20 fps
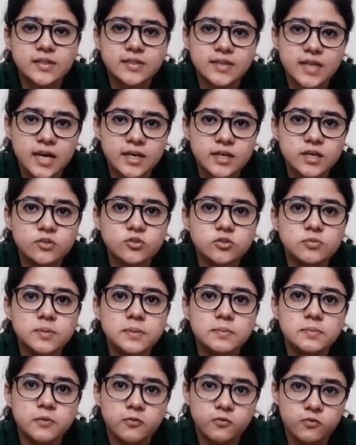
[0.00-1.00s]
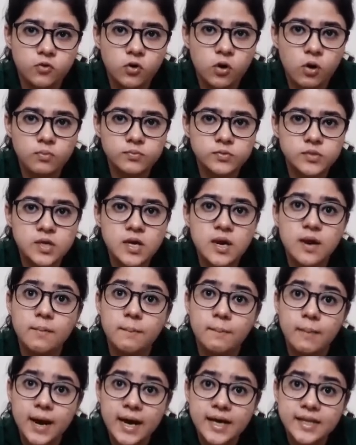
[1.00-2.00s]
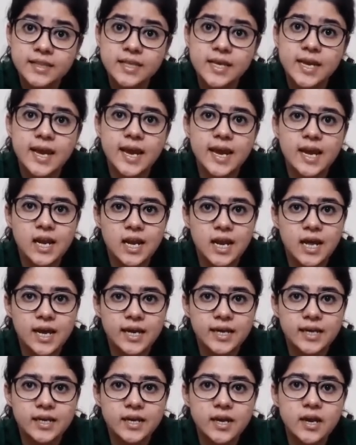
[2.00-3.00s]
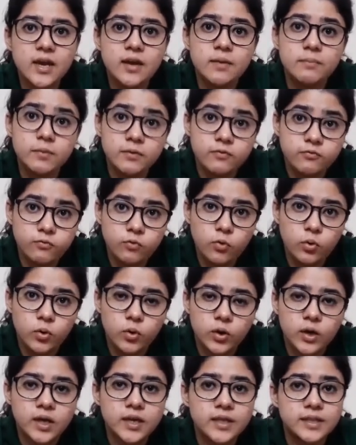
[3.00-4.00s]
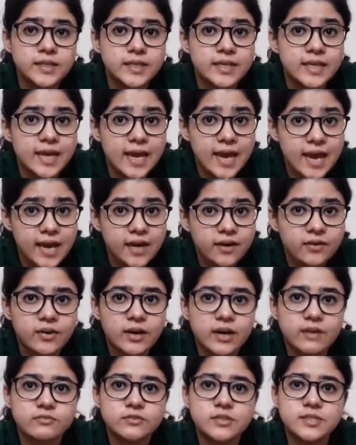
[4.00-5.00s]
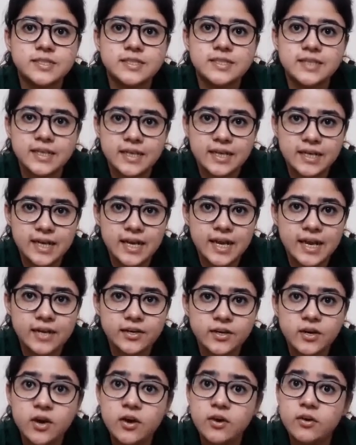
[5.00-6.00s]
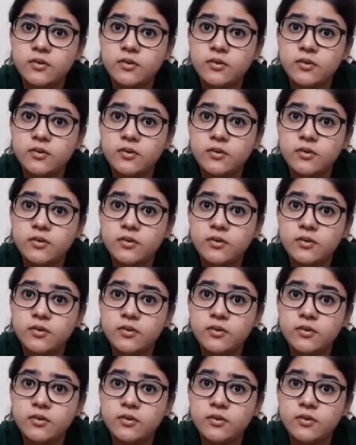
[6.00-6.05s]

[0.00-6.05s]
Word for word: that are to be performed by the airline before the aircraft is declared